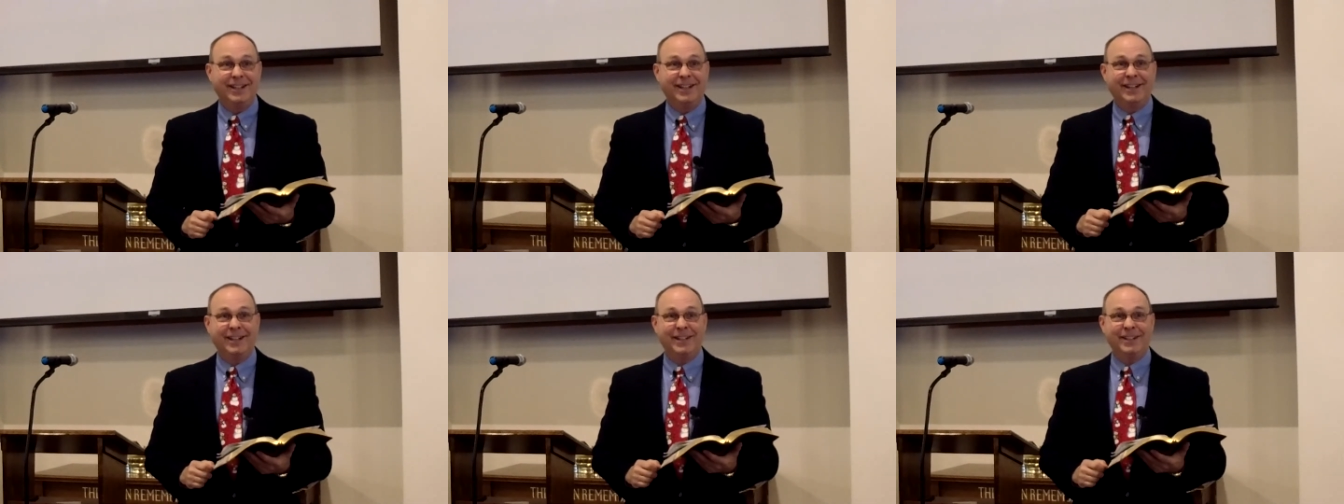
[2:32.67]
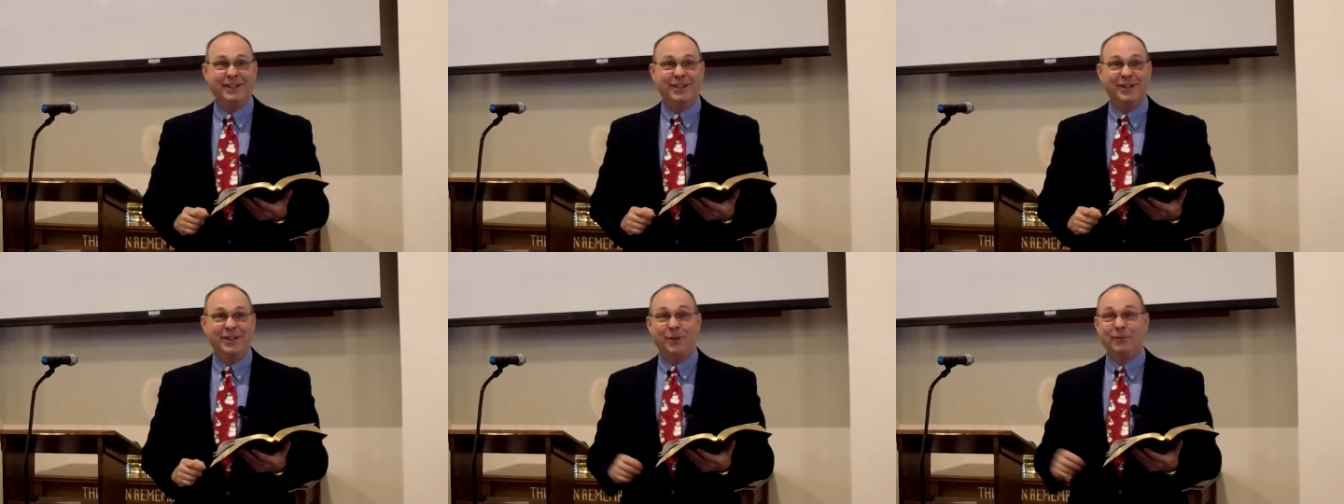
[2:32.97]

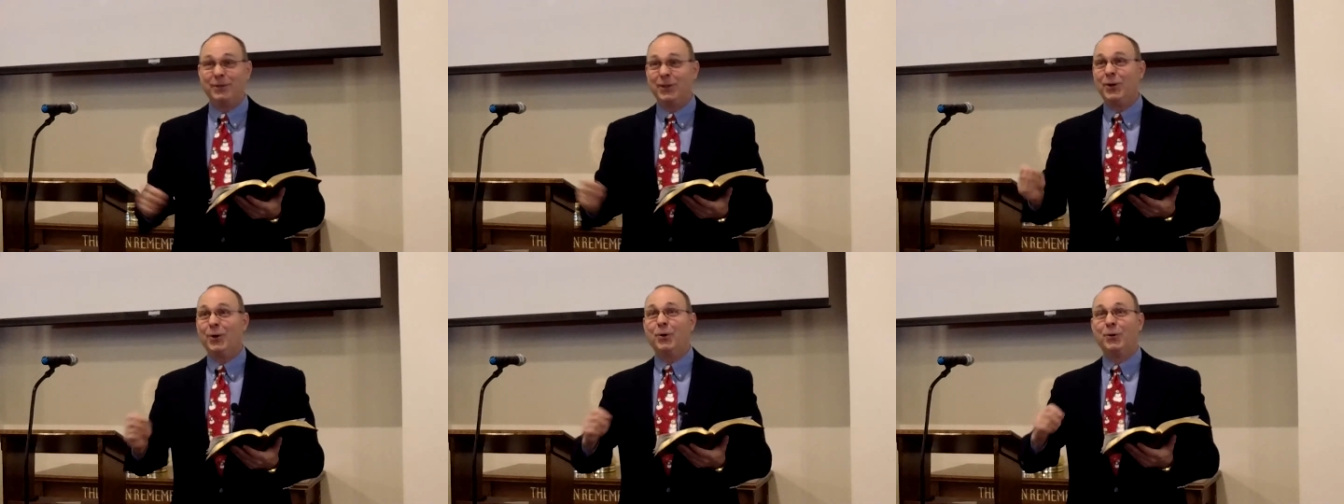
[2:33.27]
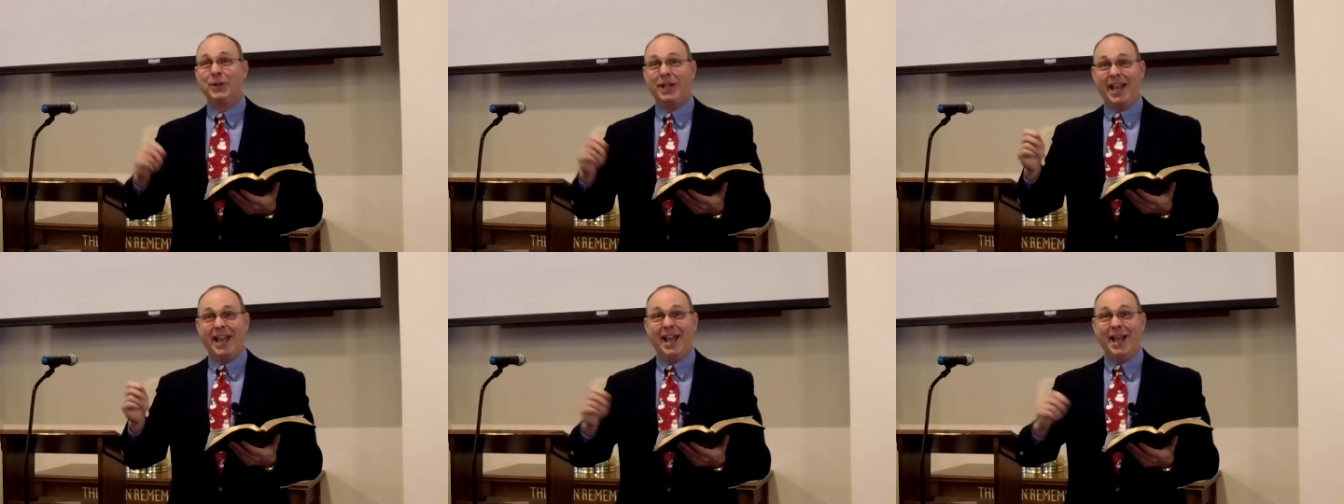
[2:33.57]
of the
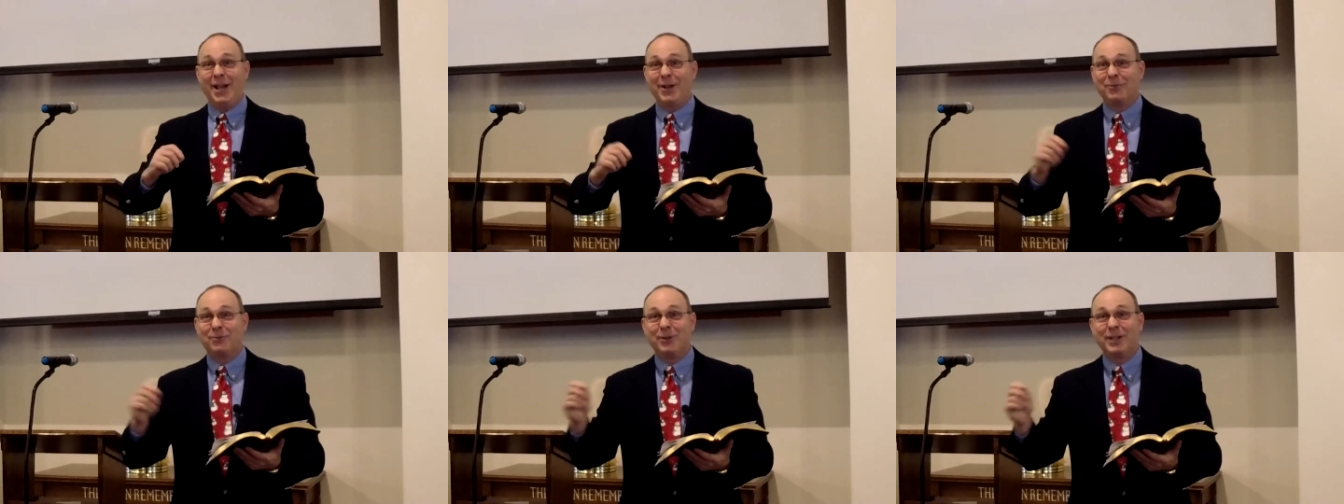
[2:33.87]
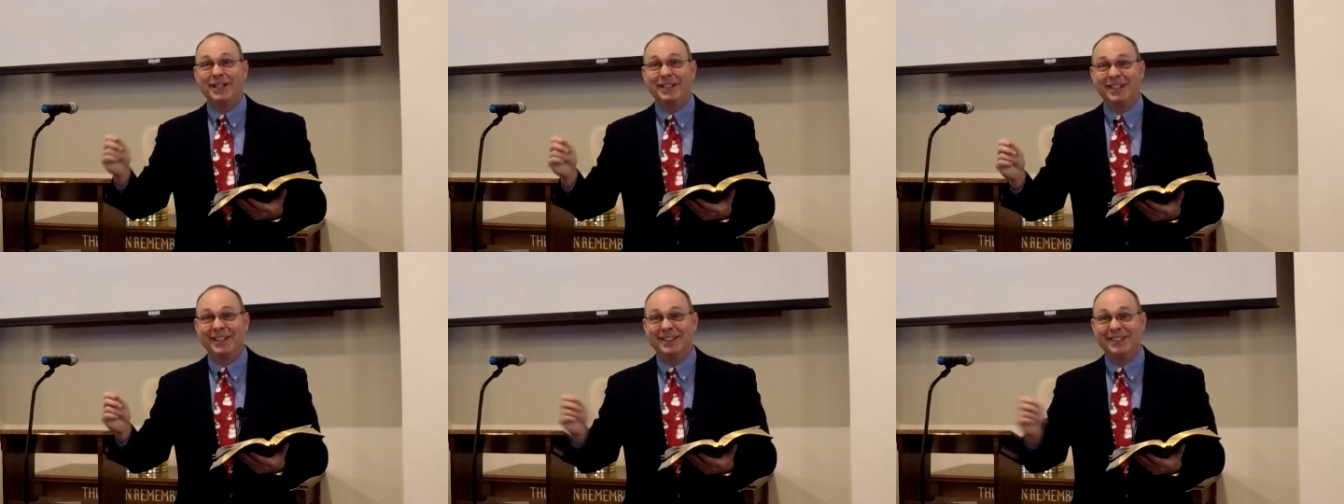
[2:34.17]
old
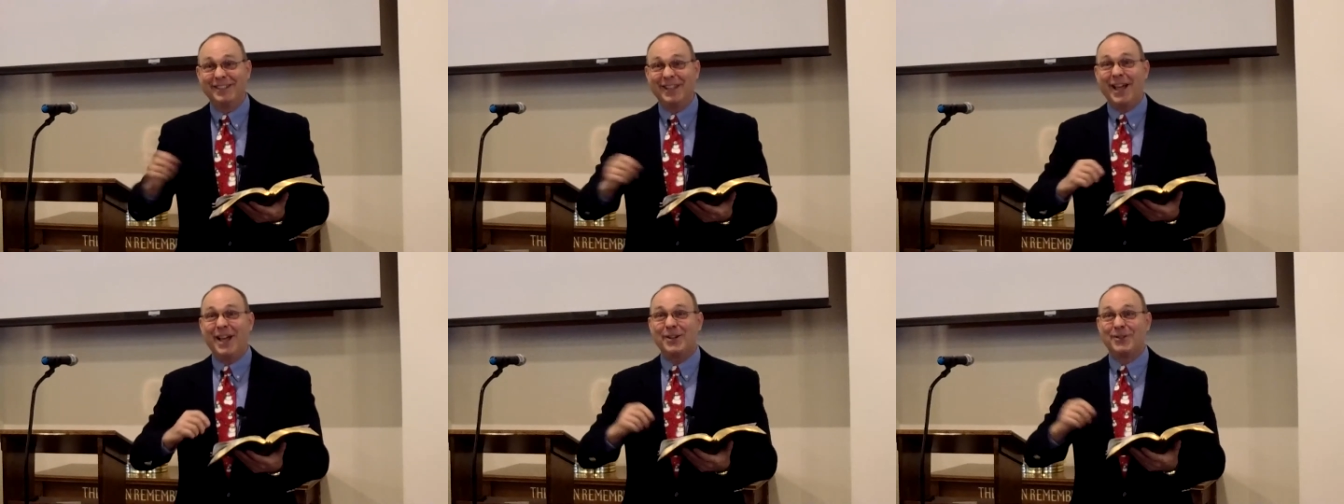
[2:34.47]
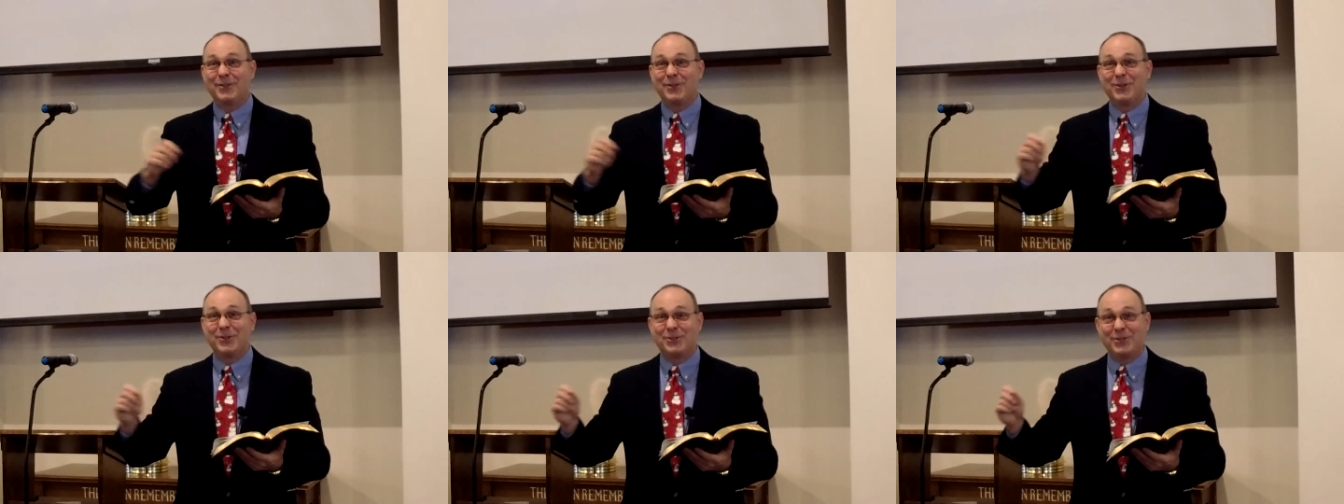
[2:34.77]
handwritten
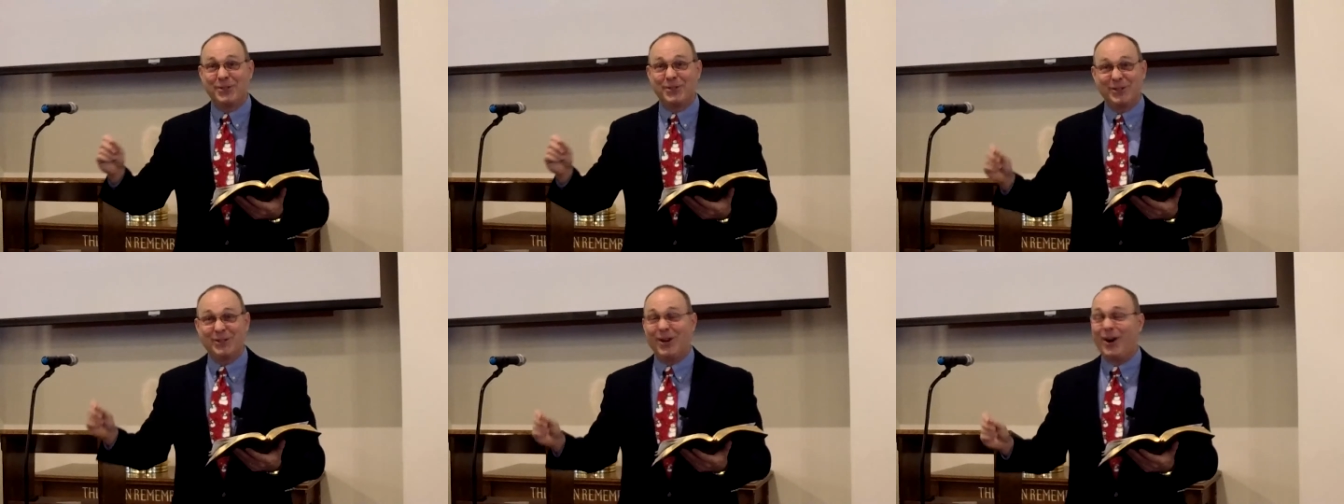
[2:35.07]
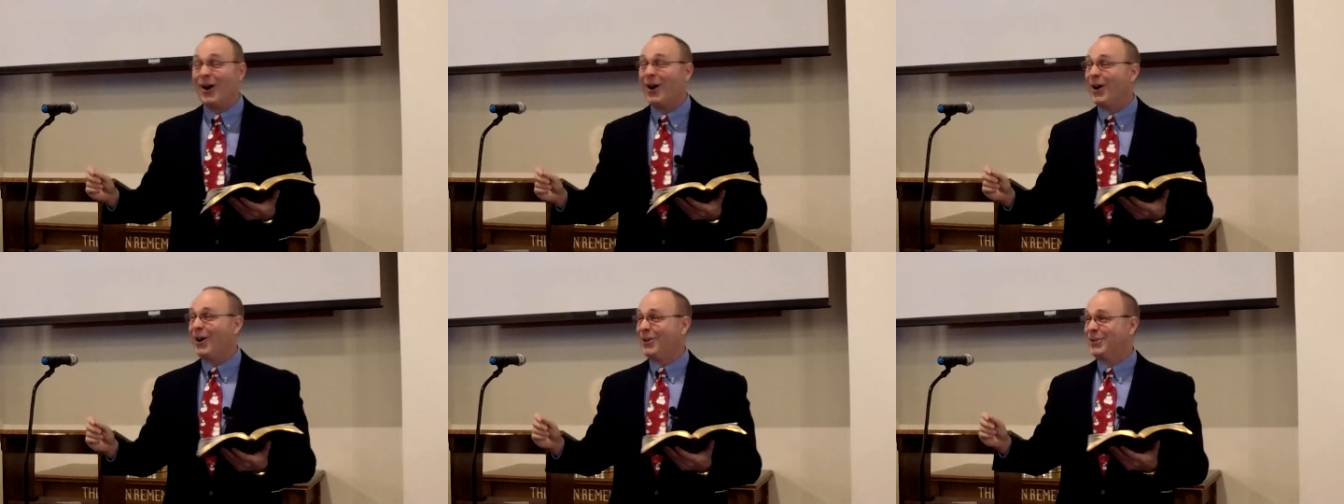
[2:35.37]
letters and
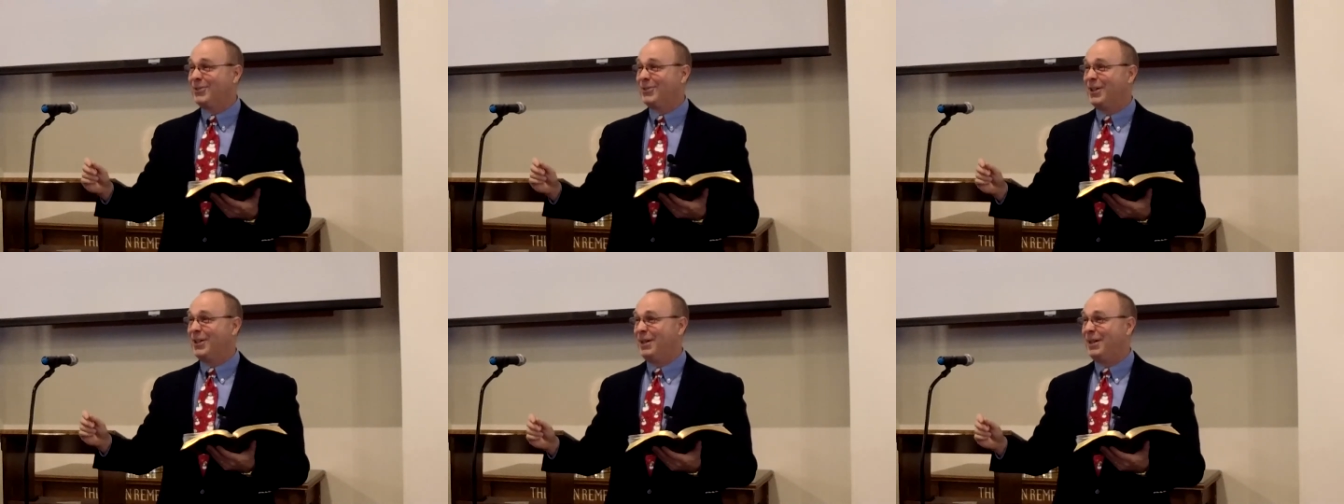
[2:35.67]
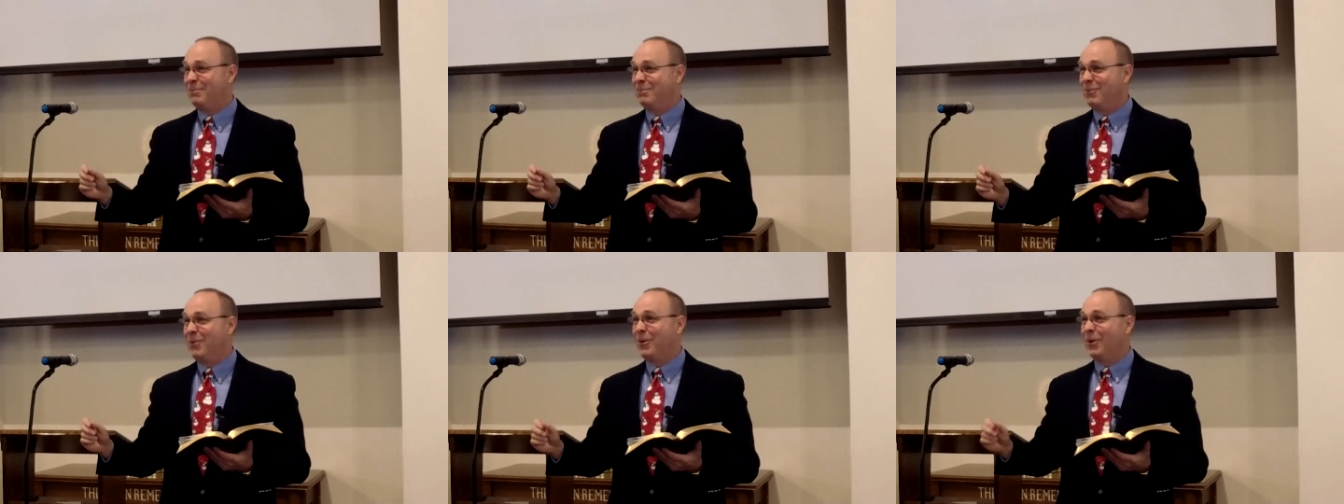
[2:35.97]
cards
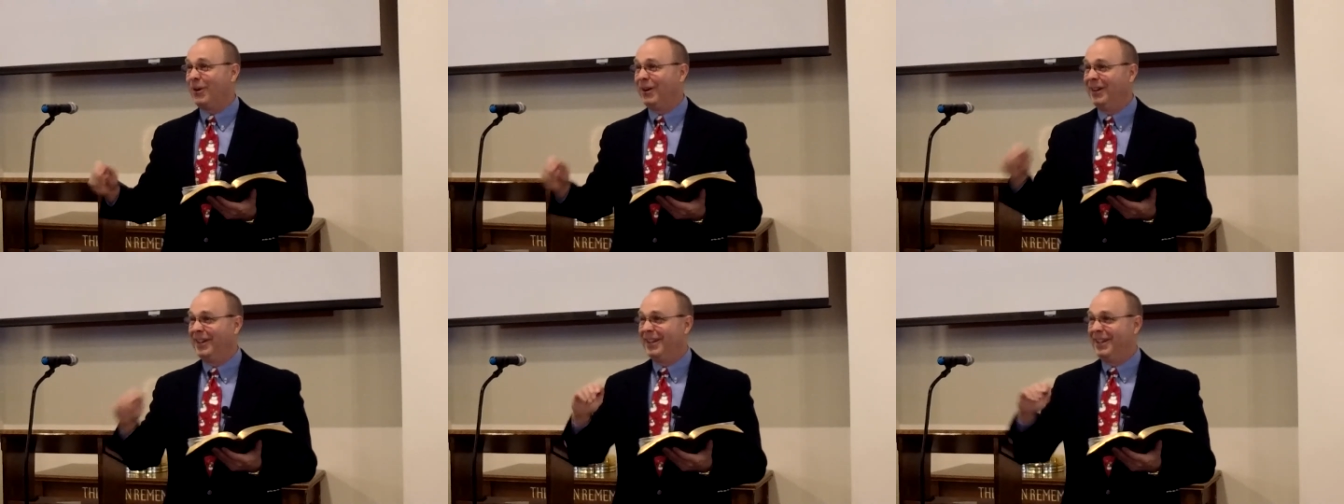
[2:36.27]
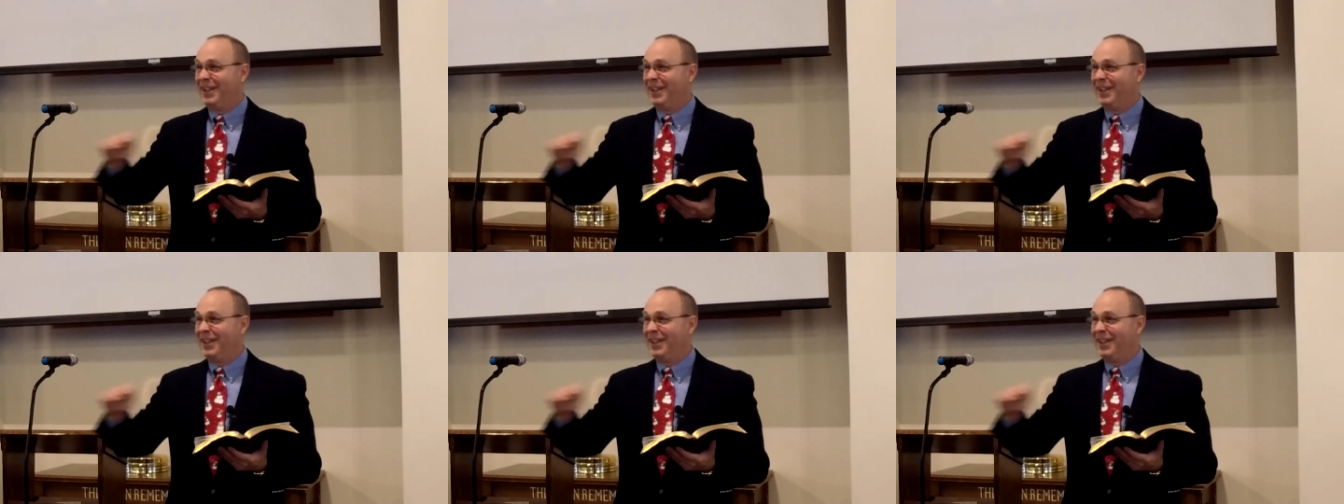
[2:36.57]
anymore.